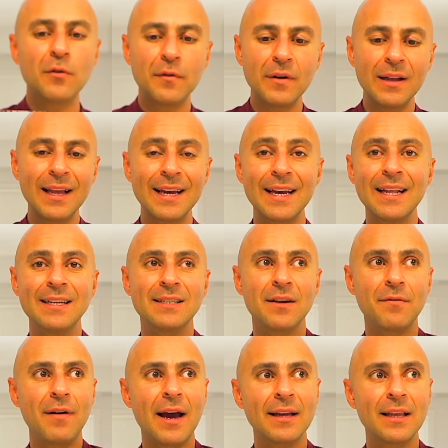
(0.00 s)
feel like it is
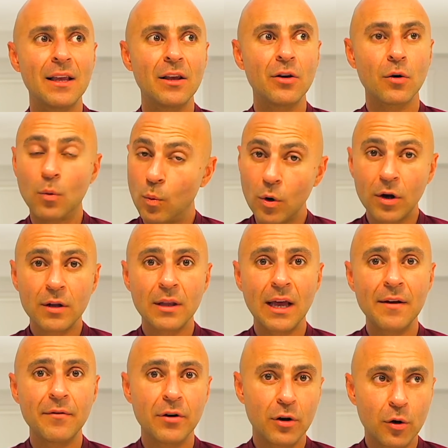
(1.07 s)
affecting your work
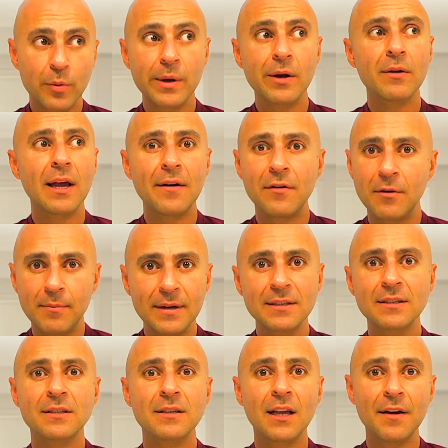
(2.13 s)
life, your career life, your
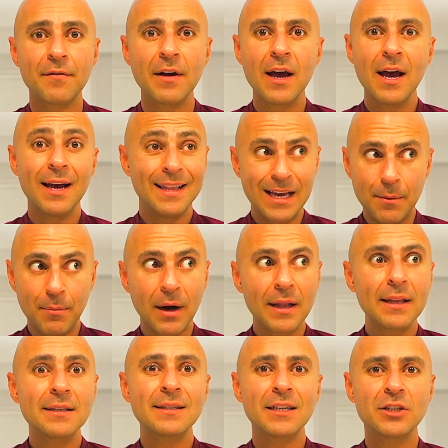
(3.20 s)
business life, the
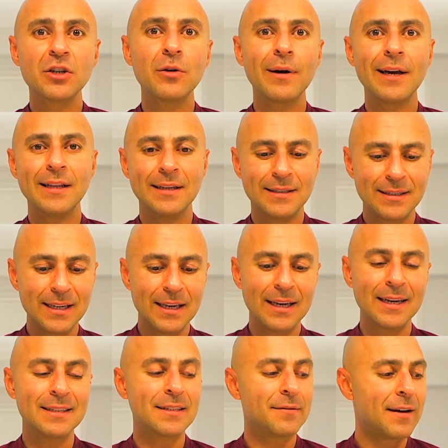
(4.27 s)
abundance that you're waiting to seek,
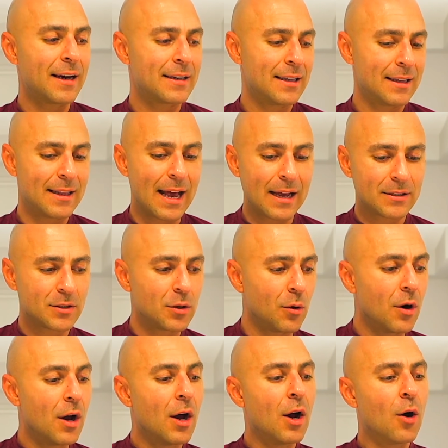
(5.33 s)
it's affecting that. So
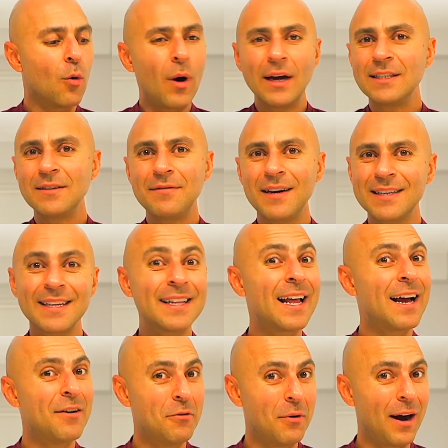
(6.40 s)
why is it affecting
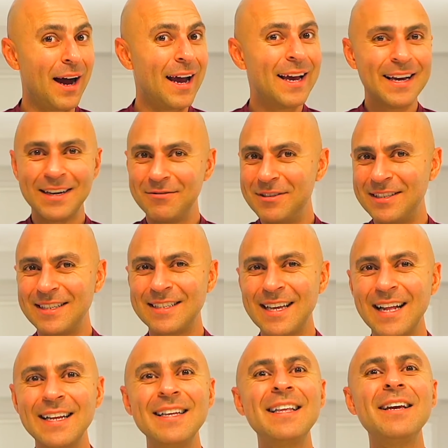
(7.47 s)
that? Why? Resist
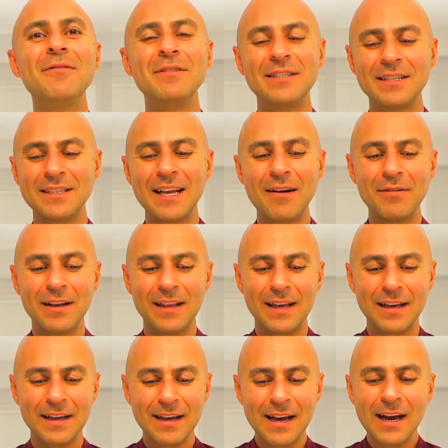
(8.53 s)
anything, resist
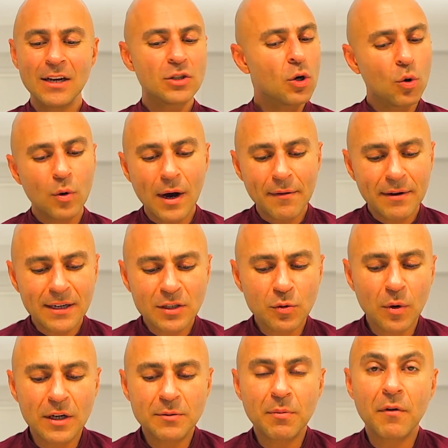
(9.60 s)
everything. So whoever this
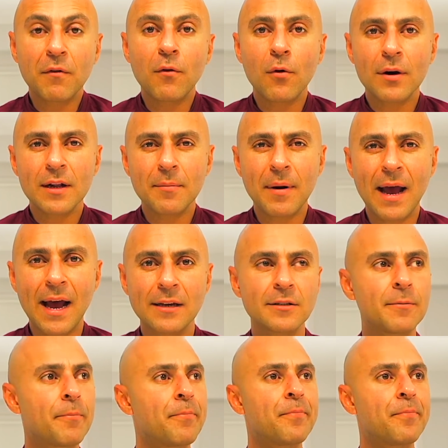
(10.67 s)
was before in the past,